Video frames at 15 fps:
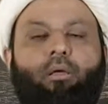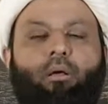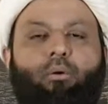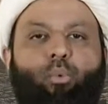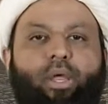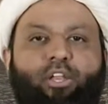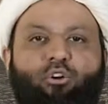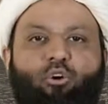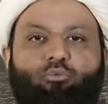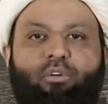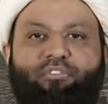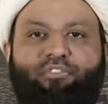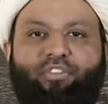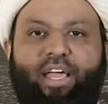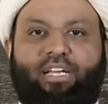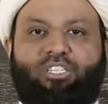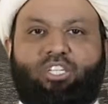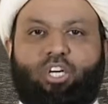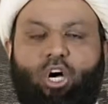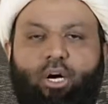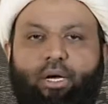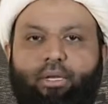We don't reflect
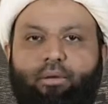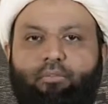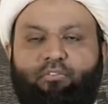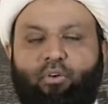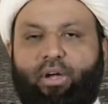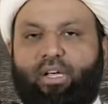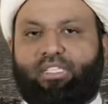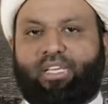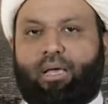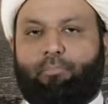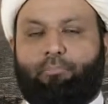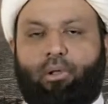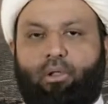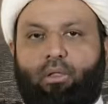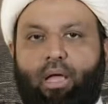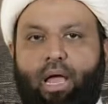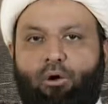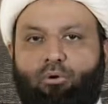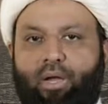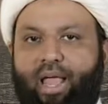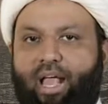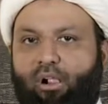on, for example,
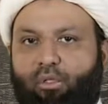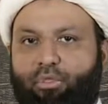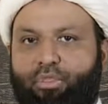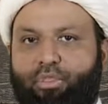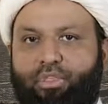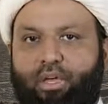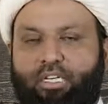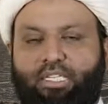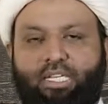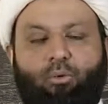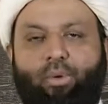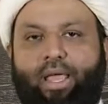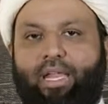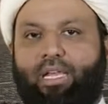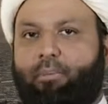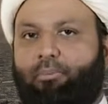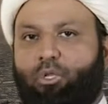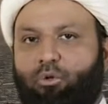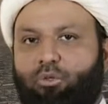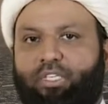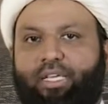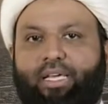our health until we end up
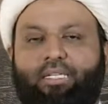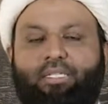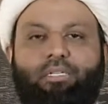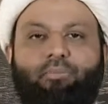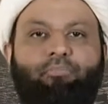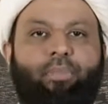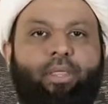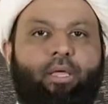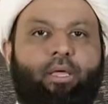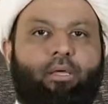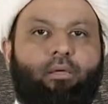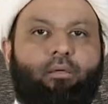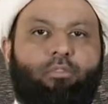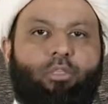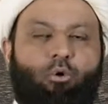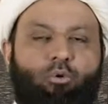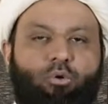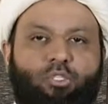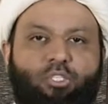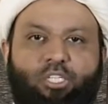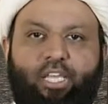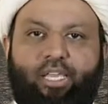losing it.
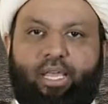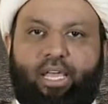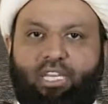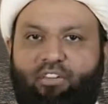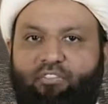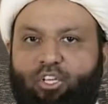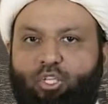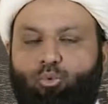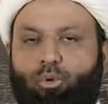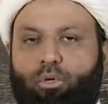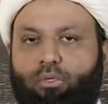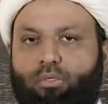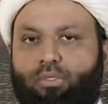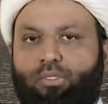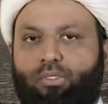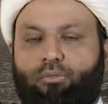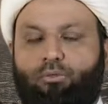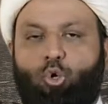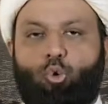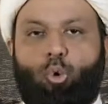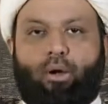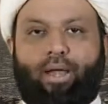Those individuals
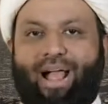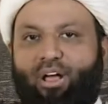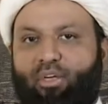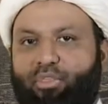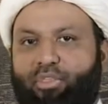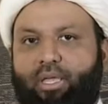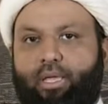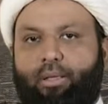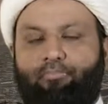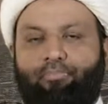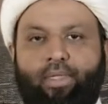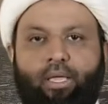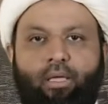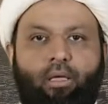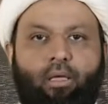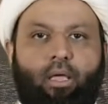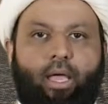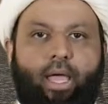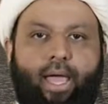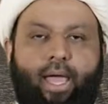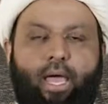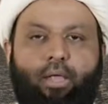who are healthy
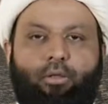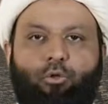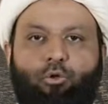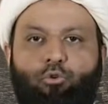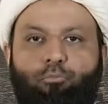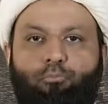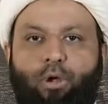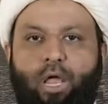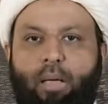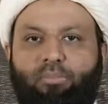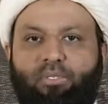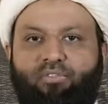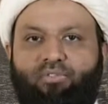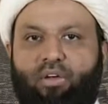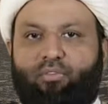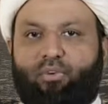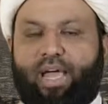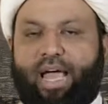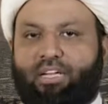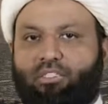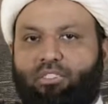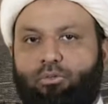and who perhaps have never
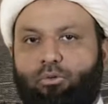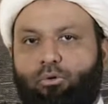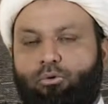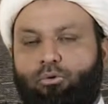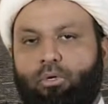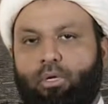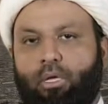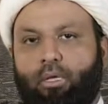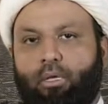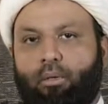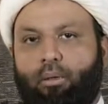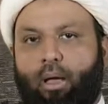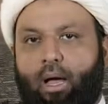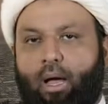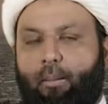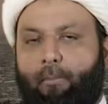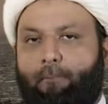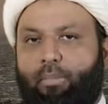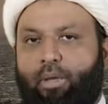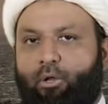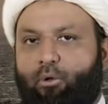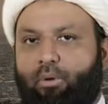had to,
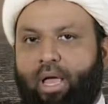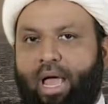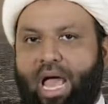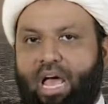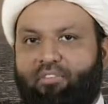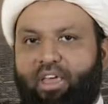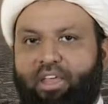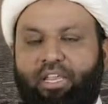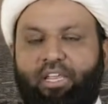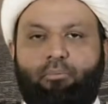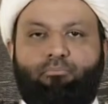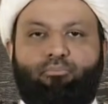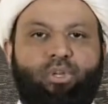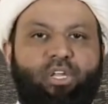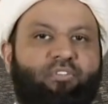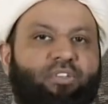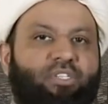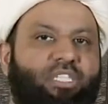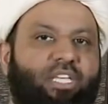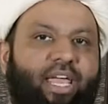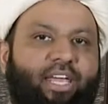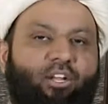have any brief
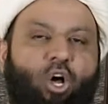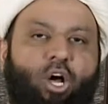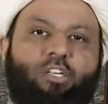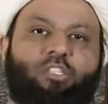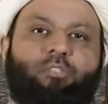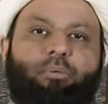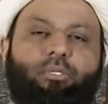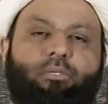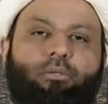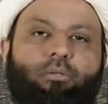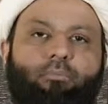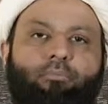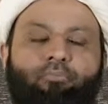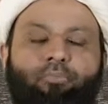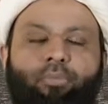stay in a hospital,